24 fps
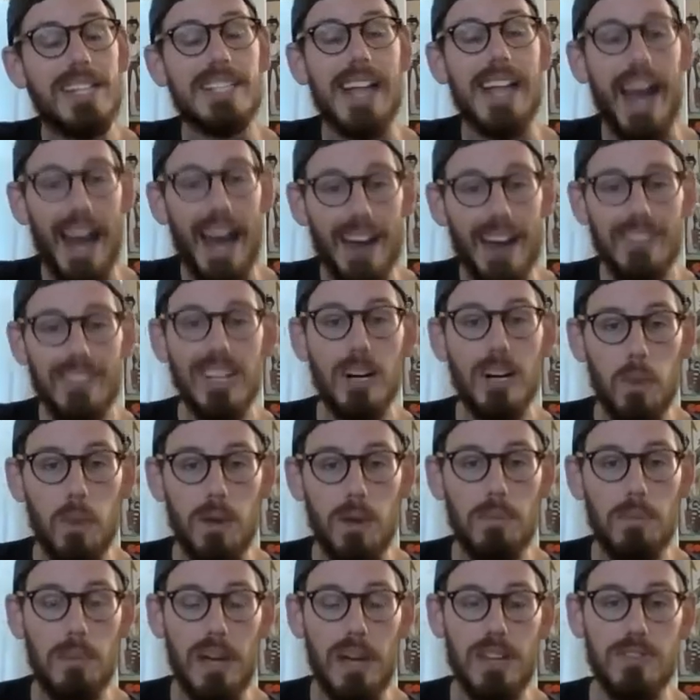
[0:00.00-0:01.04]
having a
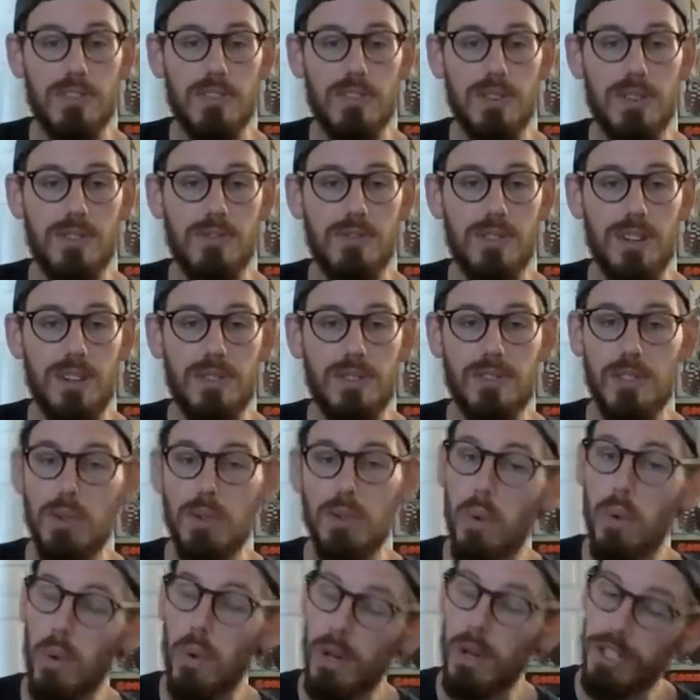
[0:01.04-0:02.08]
one-pager in front of you,
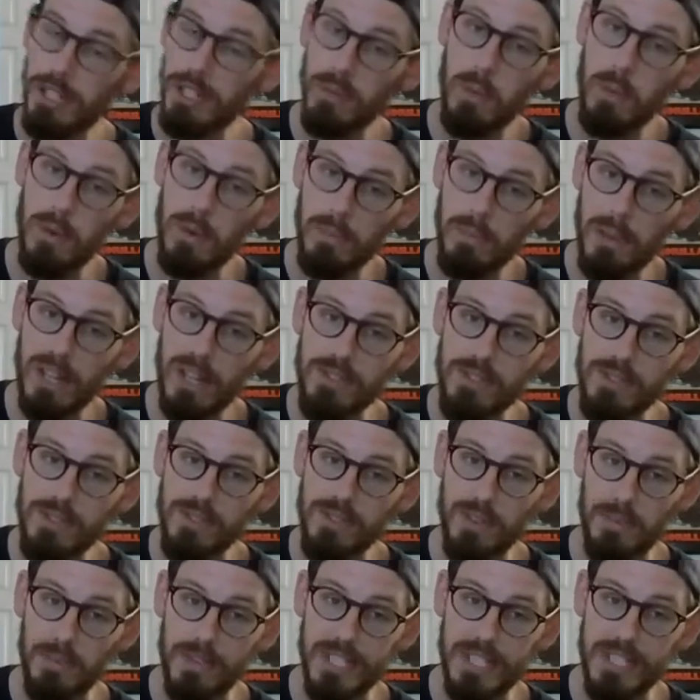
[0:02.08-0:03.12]
or your one-pagers
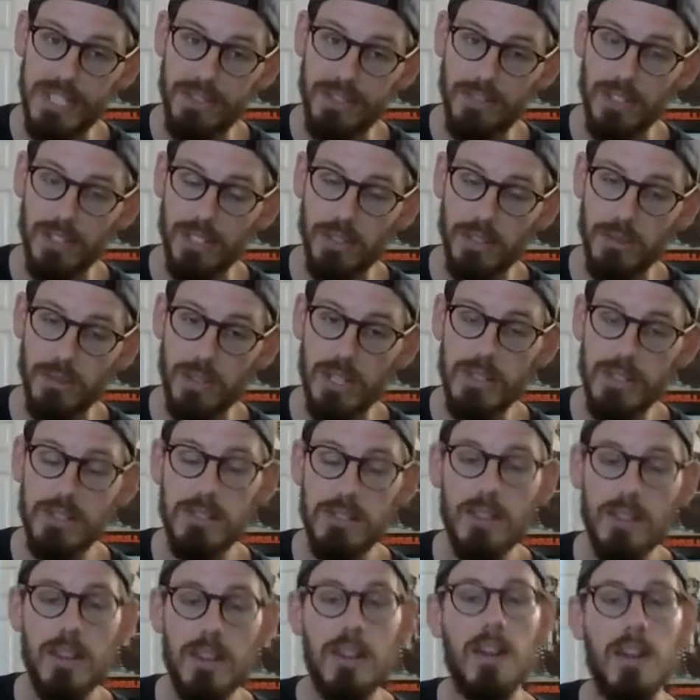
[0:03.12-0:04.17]
from the different units.
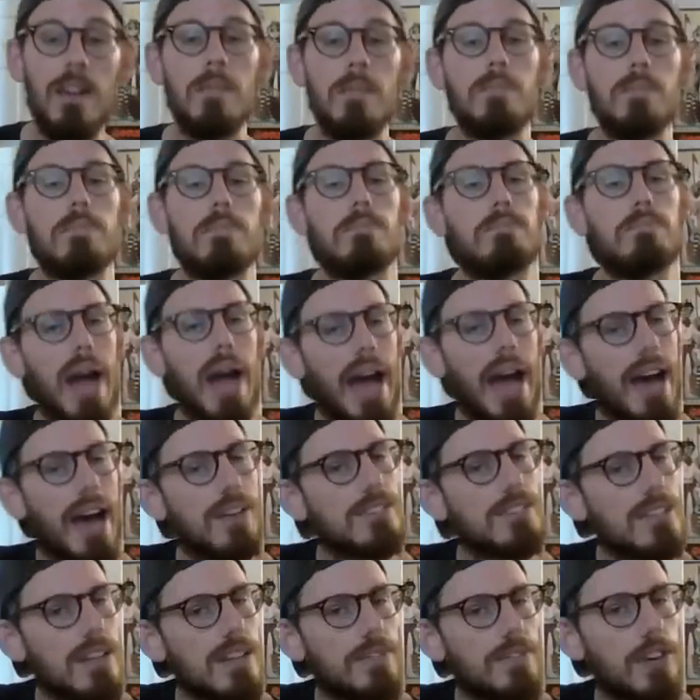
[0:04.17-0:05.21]
But have
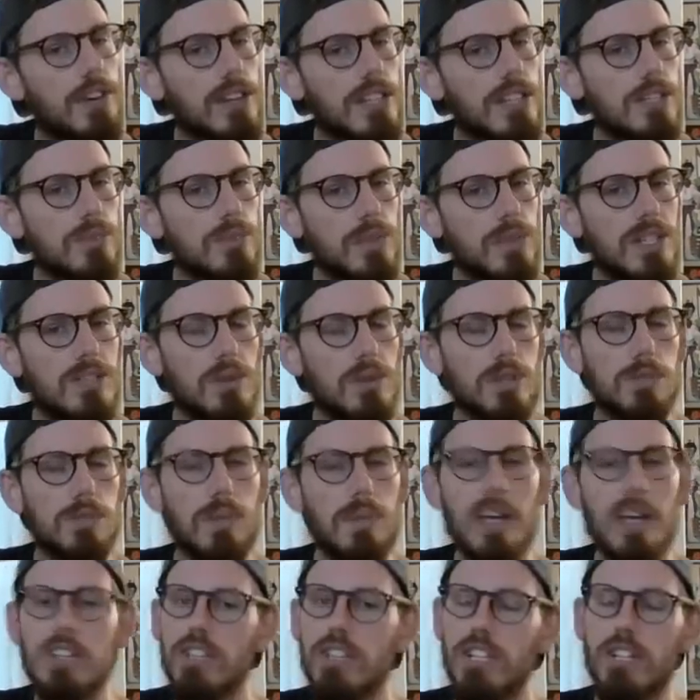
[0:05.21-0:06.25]
stuff on this resource
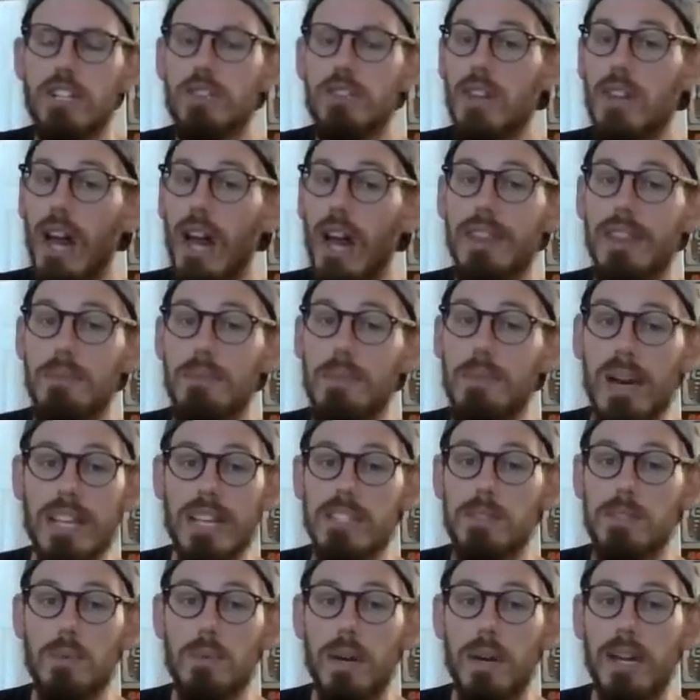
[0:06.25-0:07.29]
page that you're not the
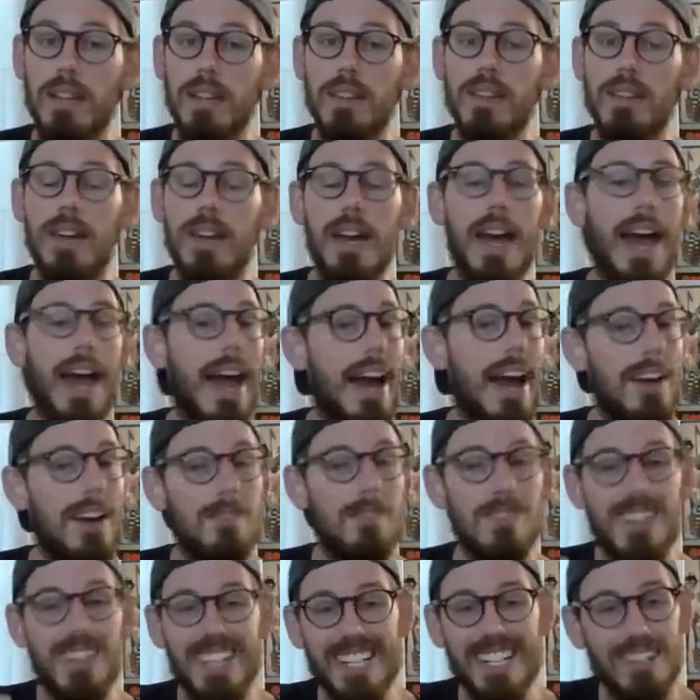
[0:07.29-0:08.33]
best with.
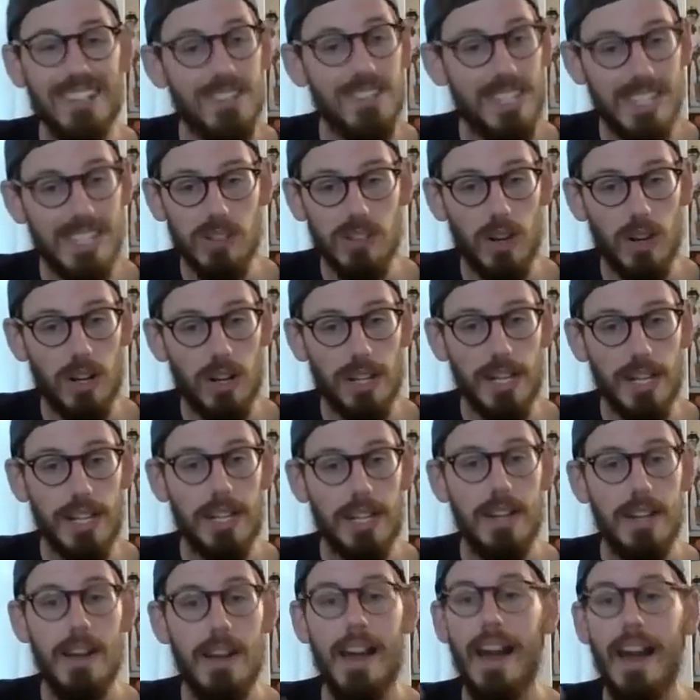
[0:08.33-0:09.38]
Have theories on it.
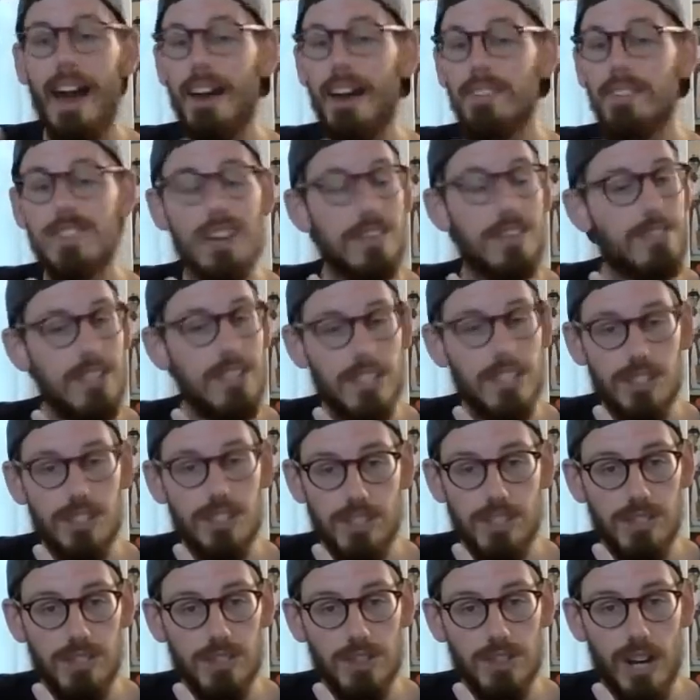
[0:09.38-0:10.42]
Have
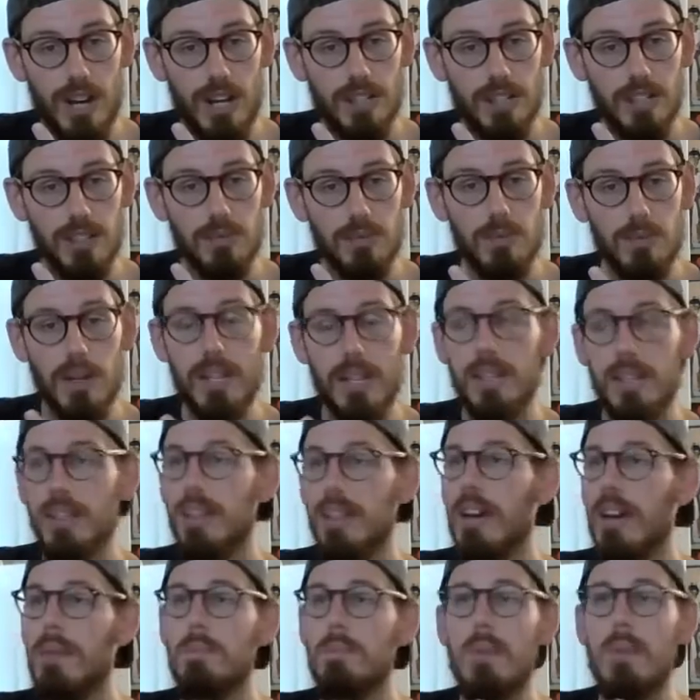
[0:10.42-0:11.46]
definitions you're not good with.
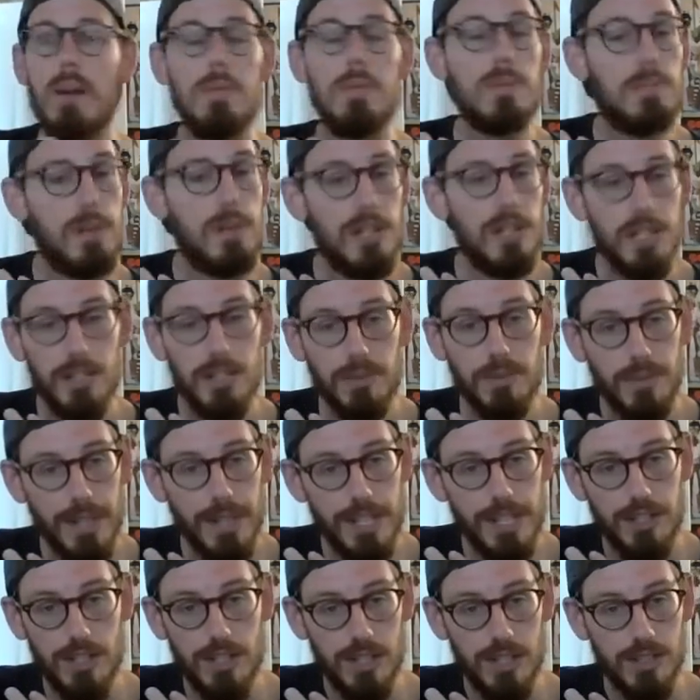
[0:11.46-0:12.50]
Maybe put your
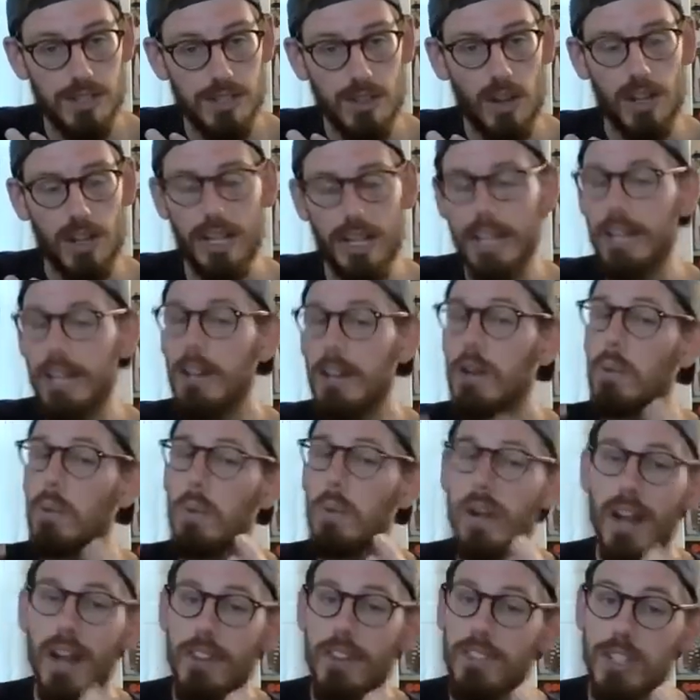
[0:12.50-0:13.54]
regions on it.
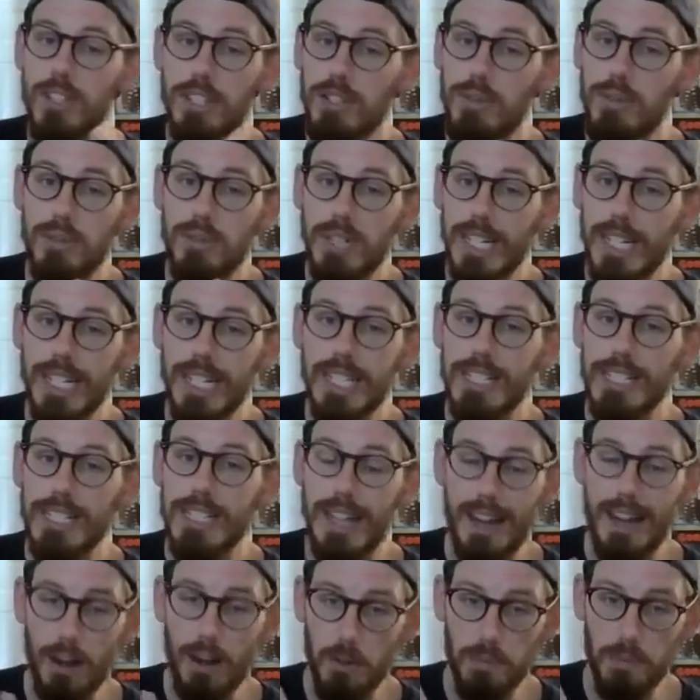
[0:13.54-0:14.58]
Whatever you need to
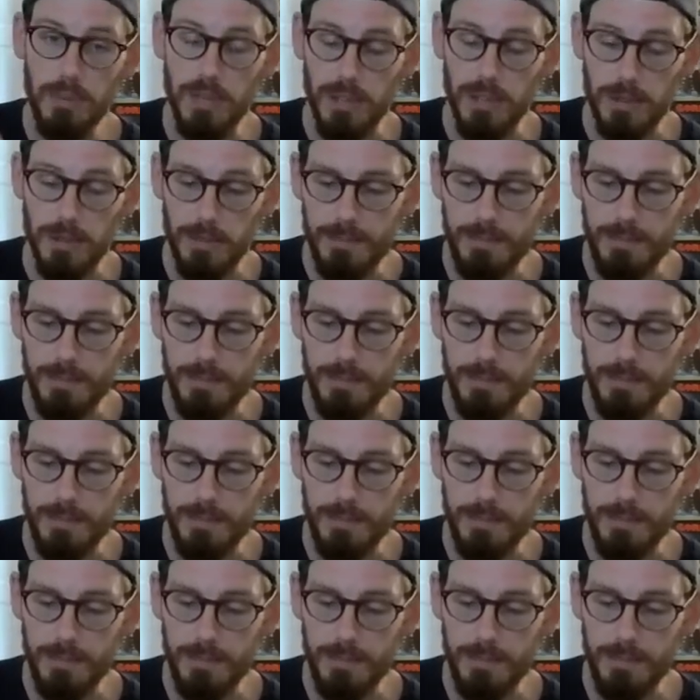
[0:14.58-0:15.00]
help you.